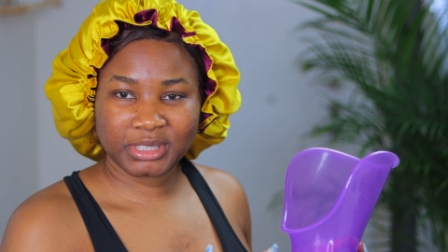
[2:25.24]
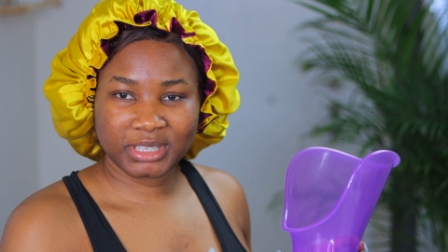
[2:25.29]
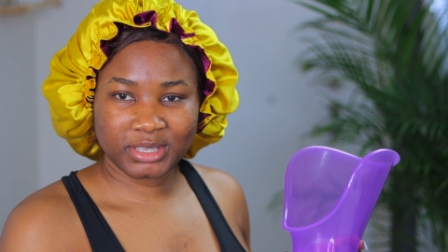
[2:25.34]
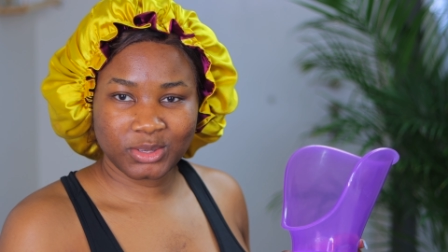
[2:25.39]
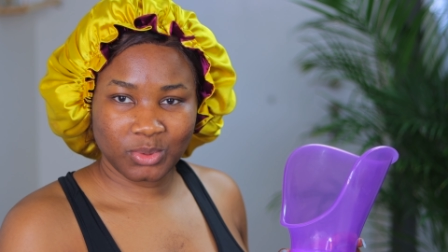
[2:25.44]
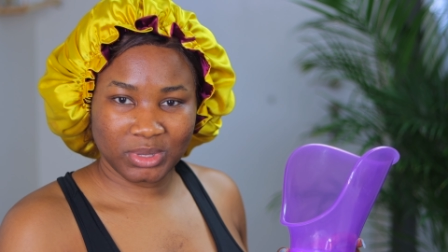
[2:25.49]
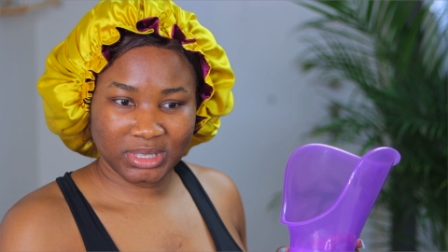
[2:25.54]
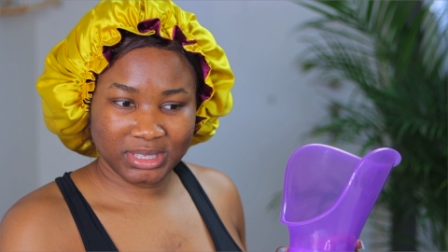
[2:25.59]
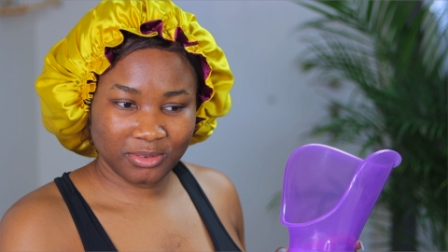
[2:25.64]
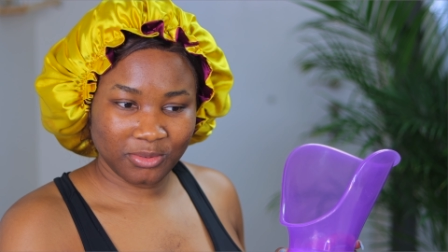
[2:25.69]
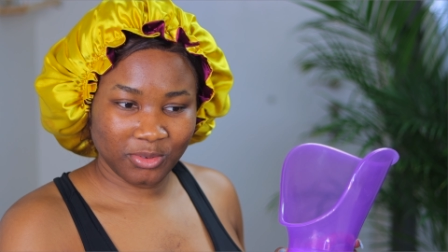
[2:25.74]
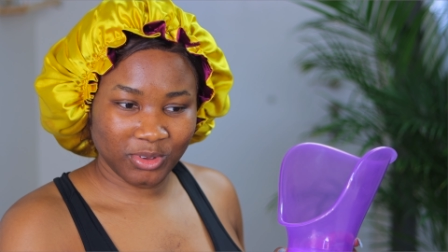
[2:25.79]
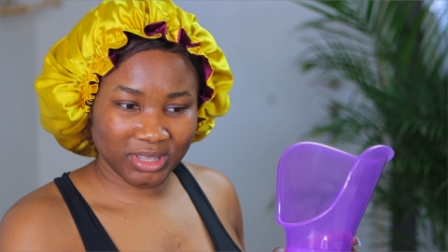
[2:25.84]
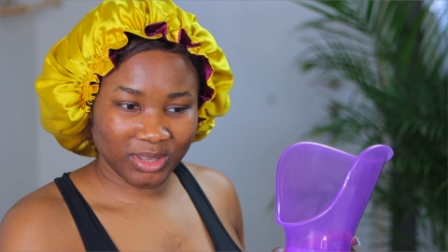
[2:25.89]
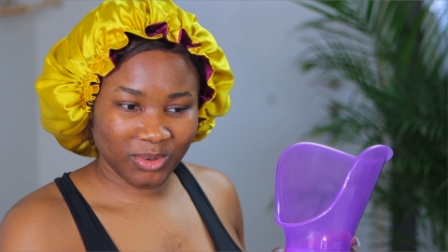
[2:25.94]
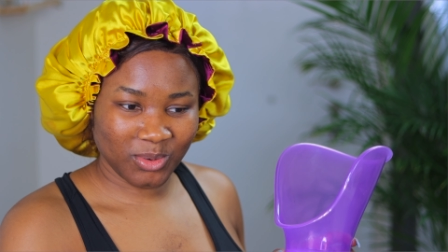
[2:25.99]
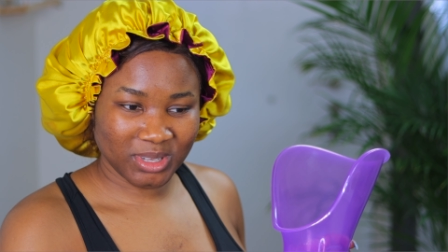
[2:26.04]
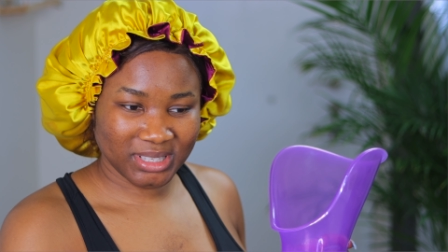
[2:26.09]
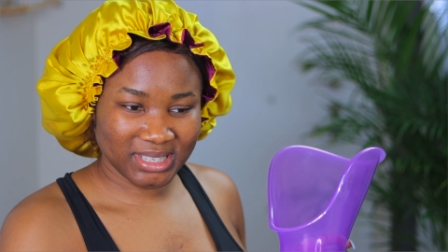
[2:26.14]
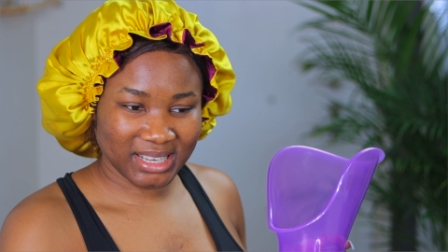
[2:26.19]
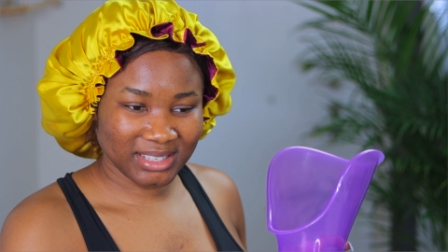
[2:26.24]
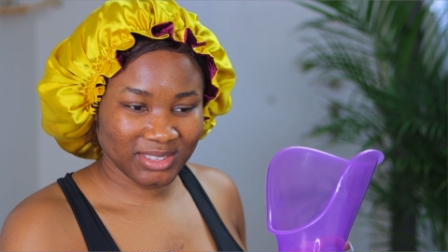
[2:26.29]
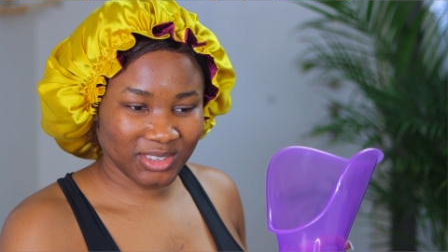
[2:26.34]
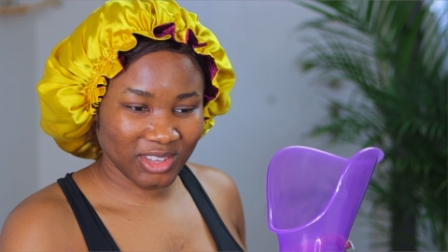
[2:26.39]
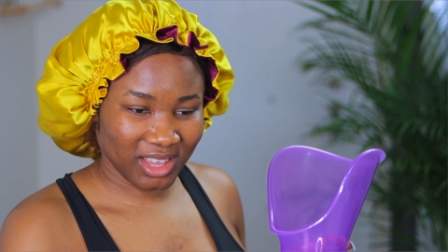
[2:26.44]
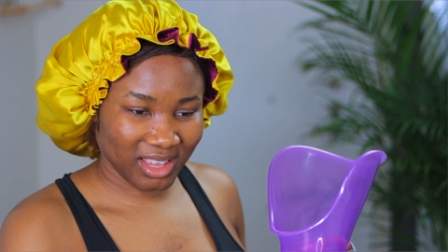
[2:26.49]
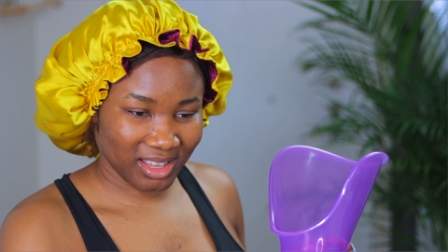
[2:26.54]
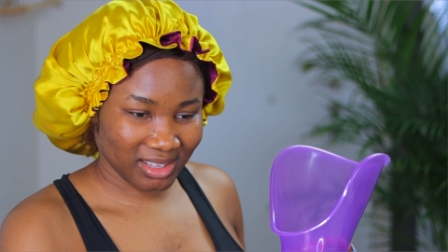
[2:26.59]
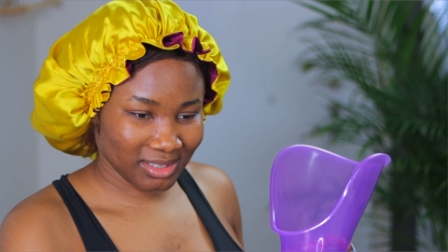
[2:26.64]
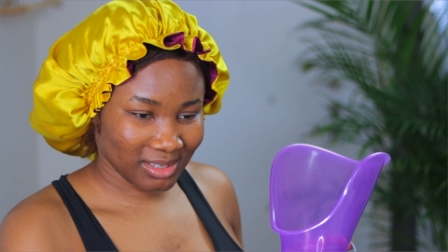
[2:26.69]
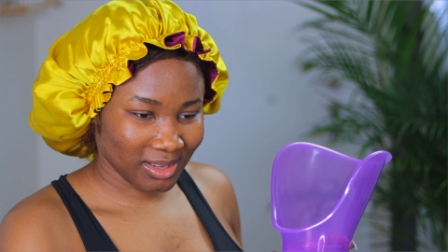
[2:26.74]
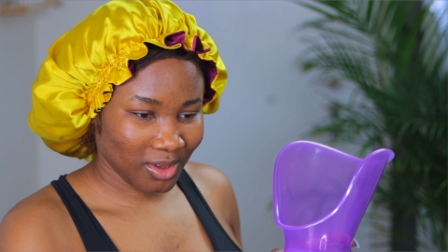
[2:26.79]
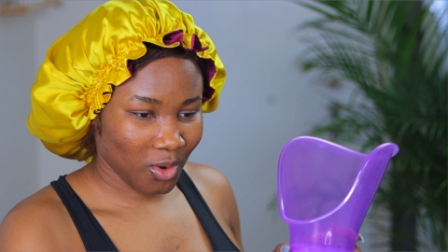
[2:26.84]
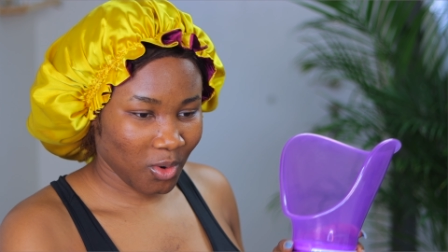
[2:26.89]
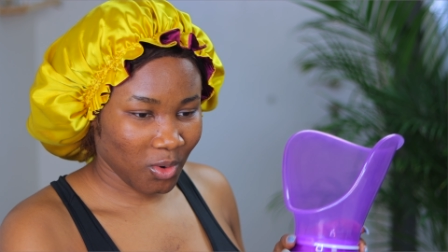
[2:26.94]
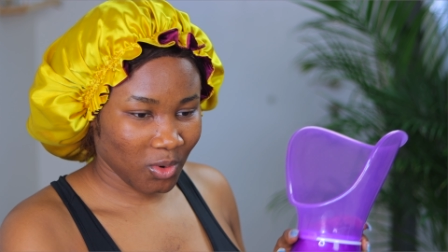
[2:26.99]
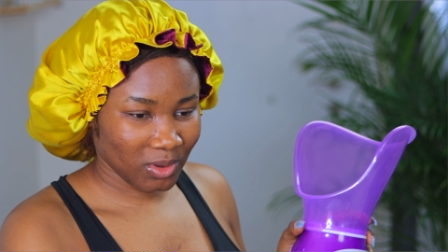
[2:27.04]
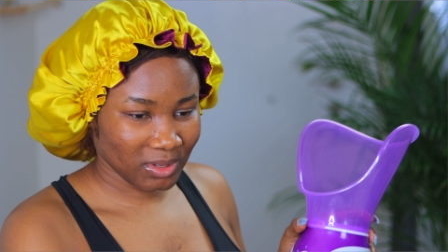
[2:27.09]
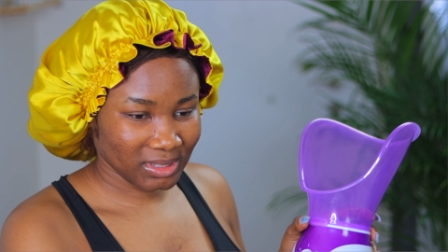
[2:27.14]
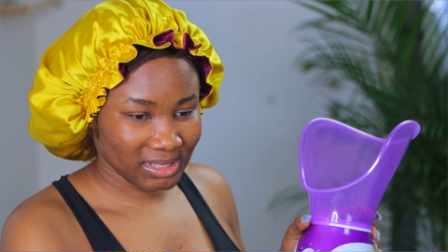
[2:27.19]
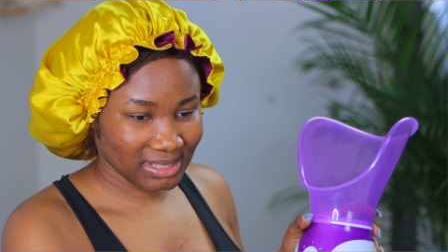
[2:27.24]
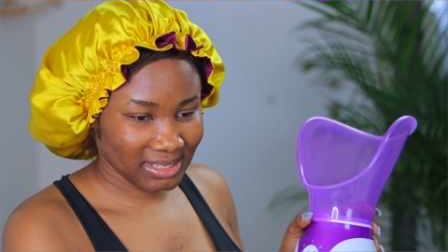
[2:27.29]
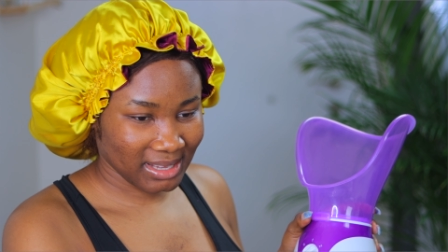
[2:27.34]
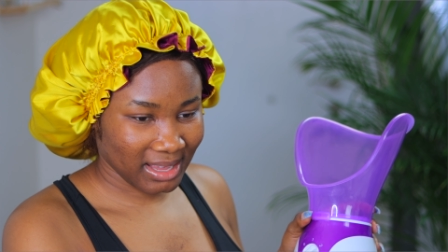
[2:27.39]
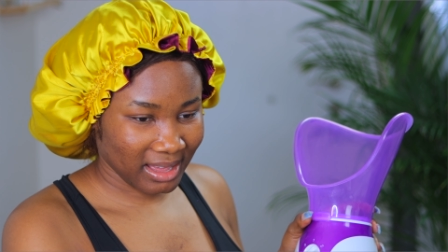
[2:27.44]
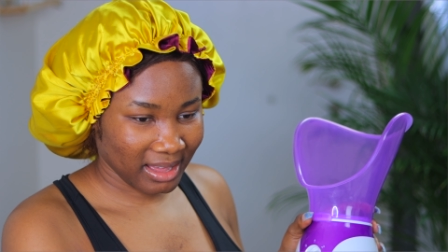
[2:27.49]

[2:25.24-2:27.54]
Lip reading: just waiting for the water to get hot.